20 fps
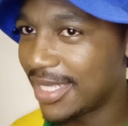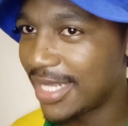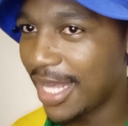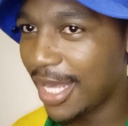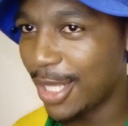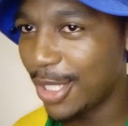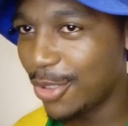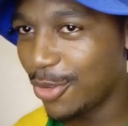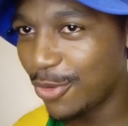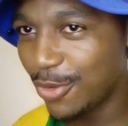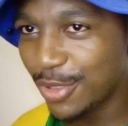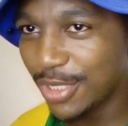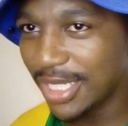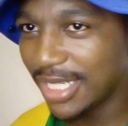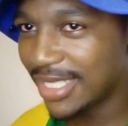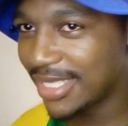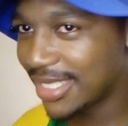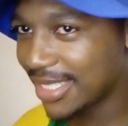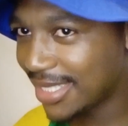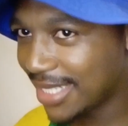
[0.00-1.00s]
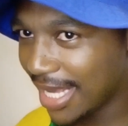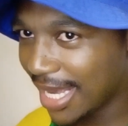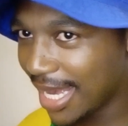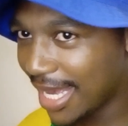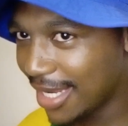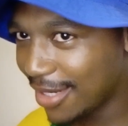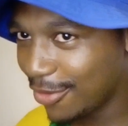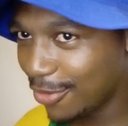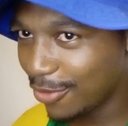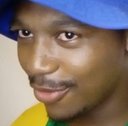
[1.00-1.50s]
they usually just
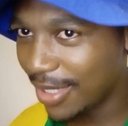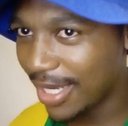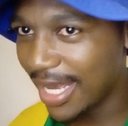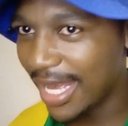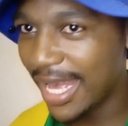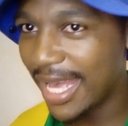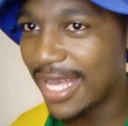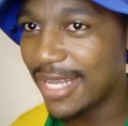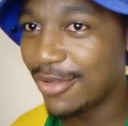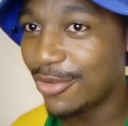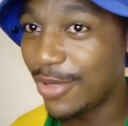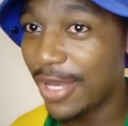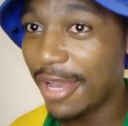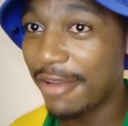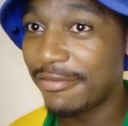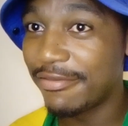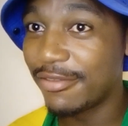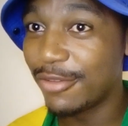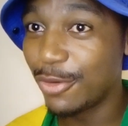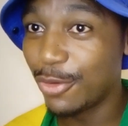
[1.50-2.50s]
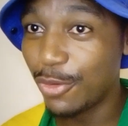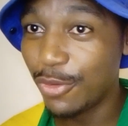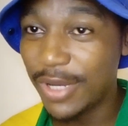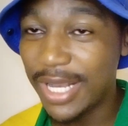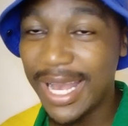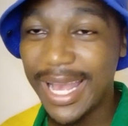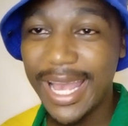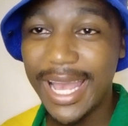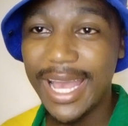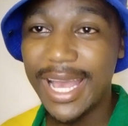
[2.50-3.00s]
hide Luka. And you have
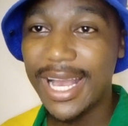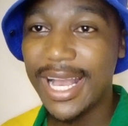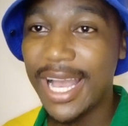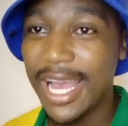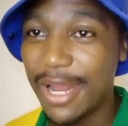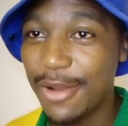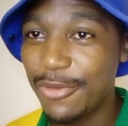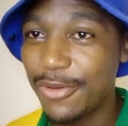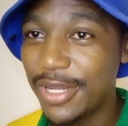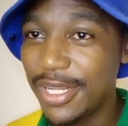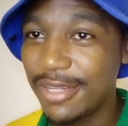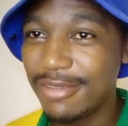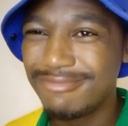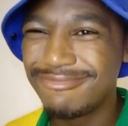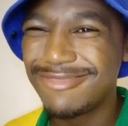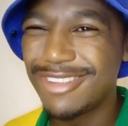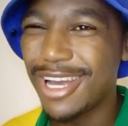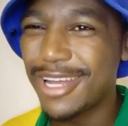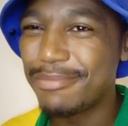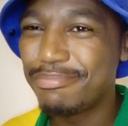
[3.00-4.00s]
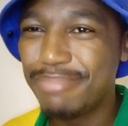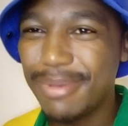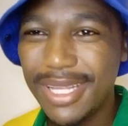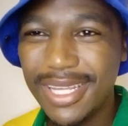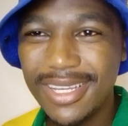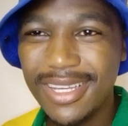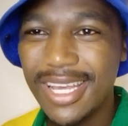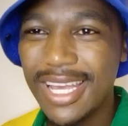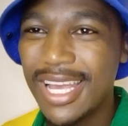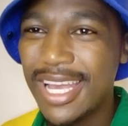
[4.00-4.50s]
Luka and Kyrie not
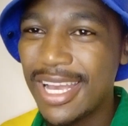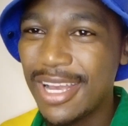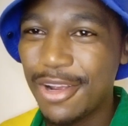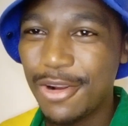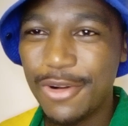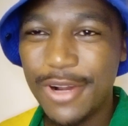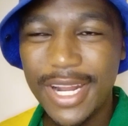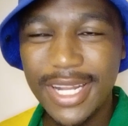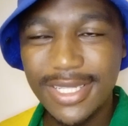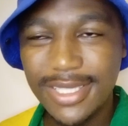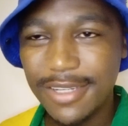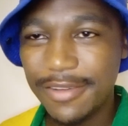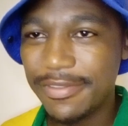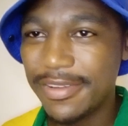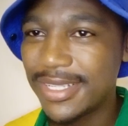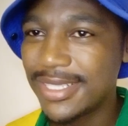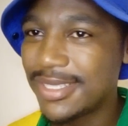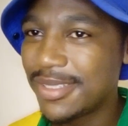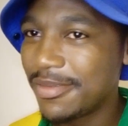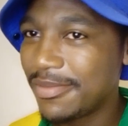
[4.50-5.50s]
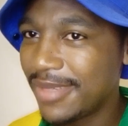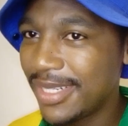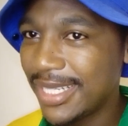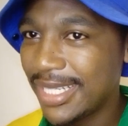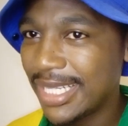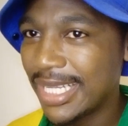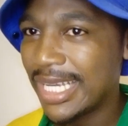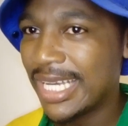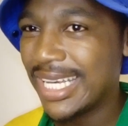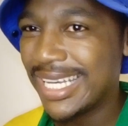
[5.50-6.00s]
being great
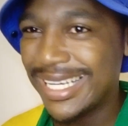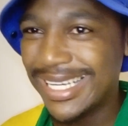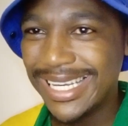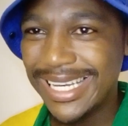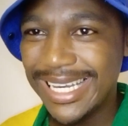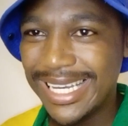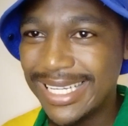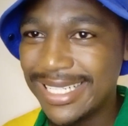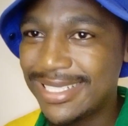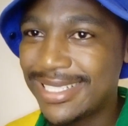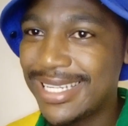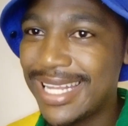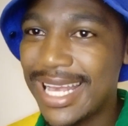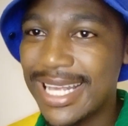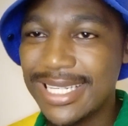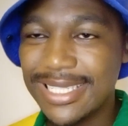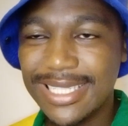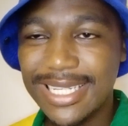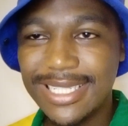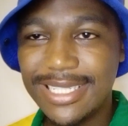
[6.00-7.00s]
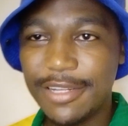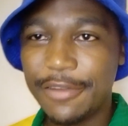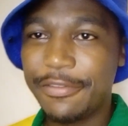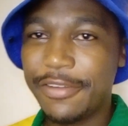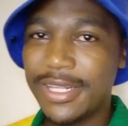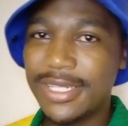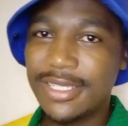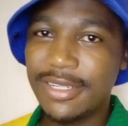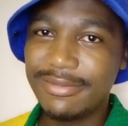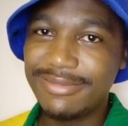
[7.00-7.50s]
defensively. As a
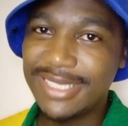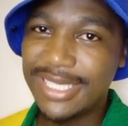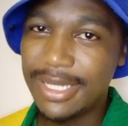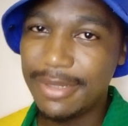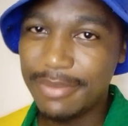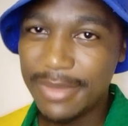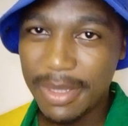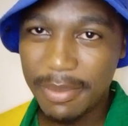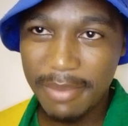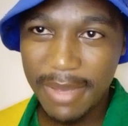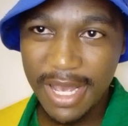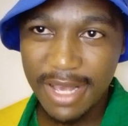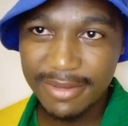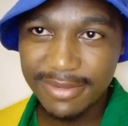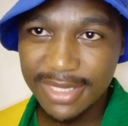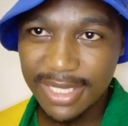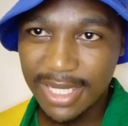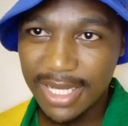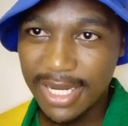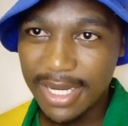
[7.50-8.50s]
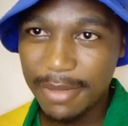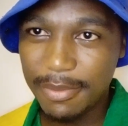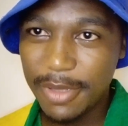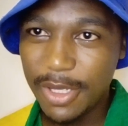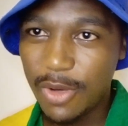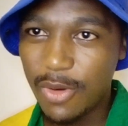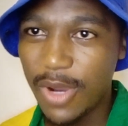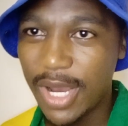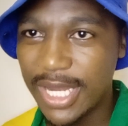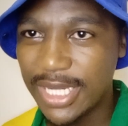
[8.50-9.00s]
defensive team, the Mavs are going to
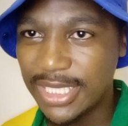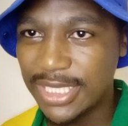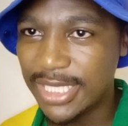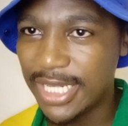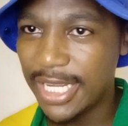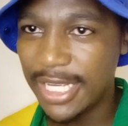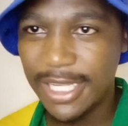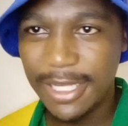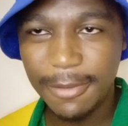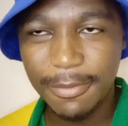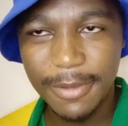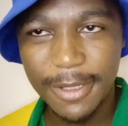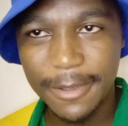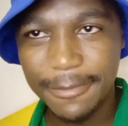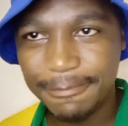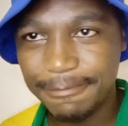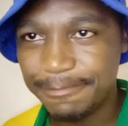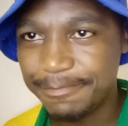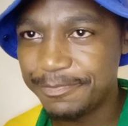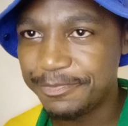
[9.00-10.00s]
be quite shaky. But,